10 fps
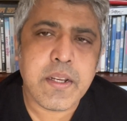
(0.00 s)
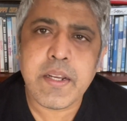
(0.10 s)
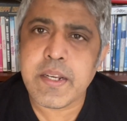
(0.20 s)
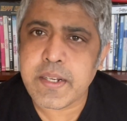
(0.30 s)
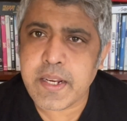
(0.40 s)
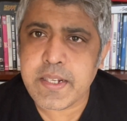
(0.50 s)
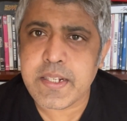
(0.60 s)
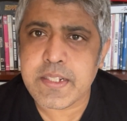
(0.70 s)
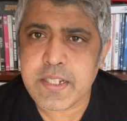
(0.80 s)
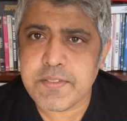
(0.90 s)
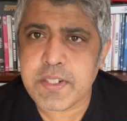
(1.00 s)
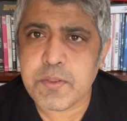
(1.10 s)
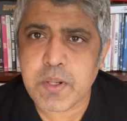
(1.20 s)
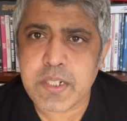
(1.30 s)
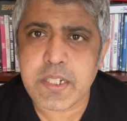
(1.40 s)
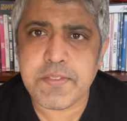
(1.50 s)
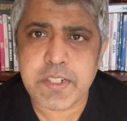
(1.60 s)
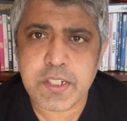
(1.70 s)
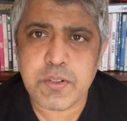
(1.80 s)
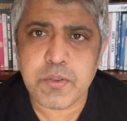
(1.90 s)
in
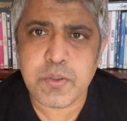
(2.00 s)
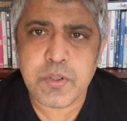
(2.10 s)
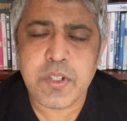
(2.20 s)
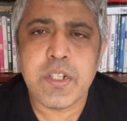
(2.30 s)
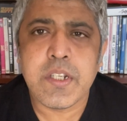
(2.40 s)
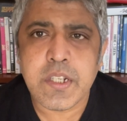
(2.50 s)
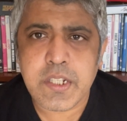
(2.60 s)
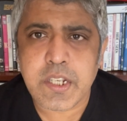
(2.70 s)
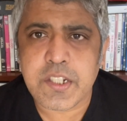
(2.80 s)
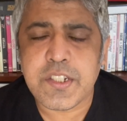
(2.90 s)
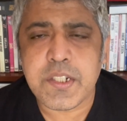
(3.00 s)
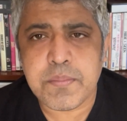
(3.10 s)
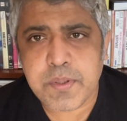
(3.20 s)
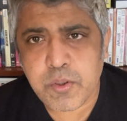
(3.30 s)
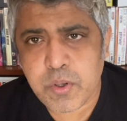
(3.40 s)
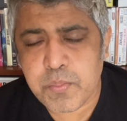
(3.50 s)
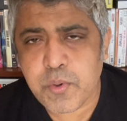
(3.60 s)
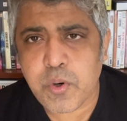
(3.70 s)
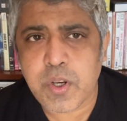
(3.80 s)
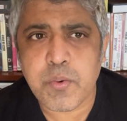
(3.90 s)
1971-72, Yashji
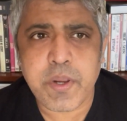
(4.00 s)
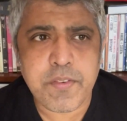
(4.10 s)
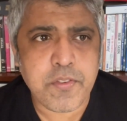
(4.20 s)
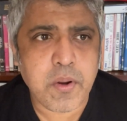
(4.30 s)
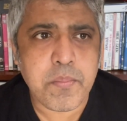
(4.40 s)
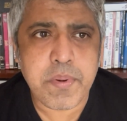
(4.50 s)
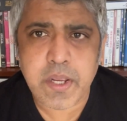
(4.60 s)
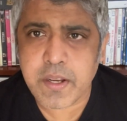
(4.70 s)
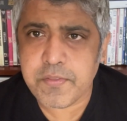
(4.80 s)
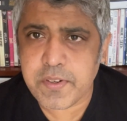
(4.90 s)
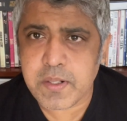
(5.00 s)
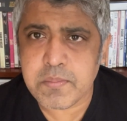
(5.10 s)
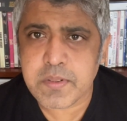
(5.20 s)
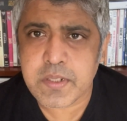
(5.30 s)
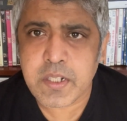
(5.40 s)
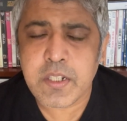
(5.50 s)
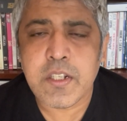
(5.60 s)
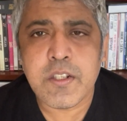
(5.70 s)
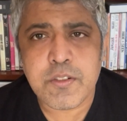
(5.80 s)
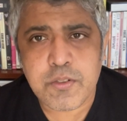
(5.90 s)
broke away from B.R. Films
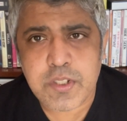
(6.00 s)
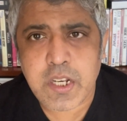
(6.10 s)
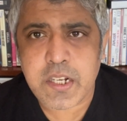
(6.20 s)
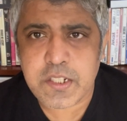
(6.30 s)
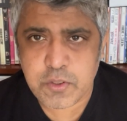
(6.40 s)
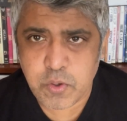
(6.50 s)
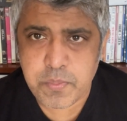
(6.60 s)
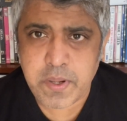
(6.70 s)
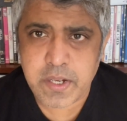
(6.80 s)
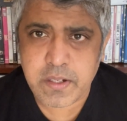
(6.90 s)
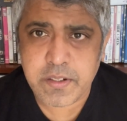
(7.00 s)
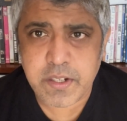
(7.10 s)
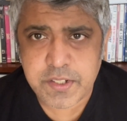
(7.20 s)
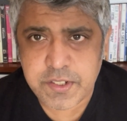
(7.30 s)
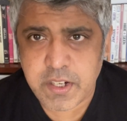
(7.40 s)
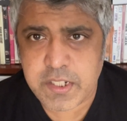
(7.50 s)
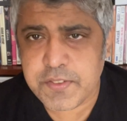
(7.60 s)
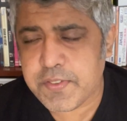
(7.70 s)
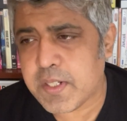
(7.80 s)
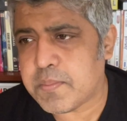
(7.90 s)
to start his own banner, Yash Raj
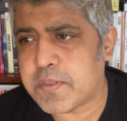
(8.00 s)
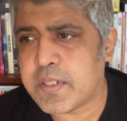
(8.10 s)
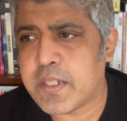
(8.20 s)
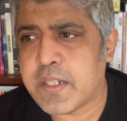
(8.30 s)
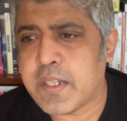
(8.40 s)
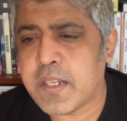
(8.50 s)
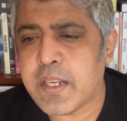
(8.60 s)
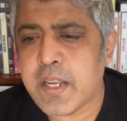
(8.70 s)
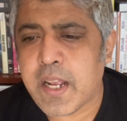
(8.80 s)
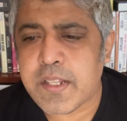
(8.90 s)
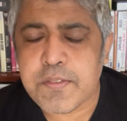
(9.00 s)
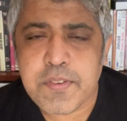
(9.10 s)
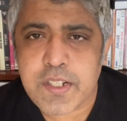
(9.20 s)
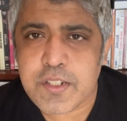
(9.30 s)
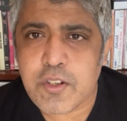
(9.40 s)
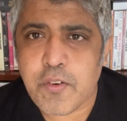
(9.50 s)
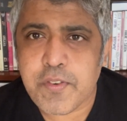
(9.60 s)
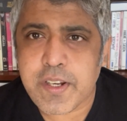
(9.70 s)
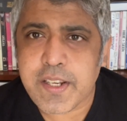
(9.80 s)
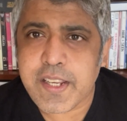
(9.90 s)
Films. And the first
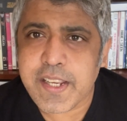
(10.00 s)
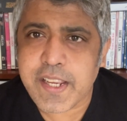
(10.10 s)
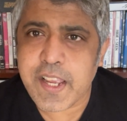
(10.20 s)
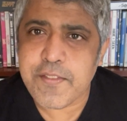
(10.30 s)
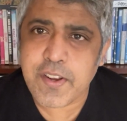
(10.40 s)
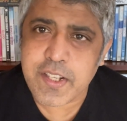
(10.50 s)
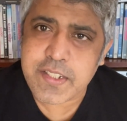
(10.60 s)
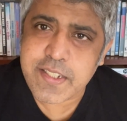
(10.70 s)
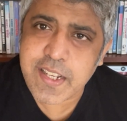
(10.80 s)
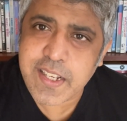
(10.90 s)
offering he gave us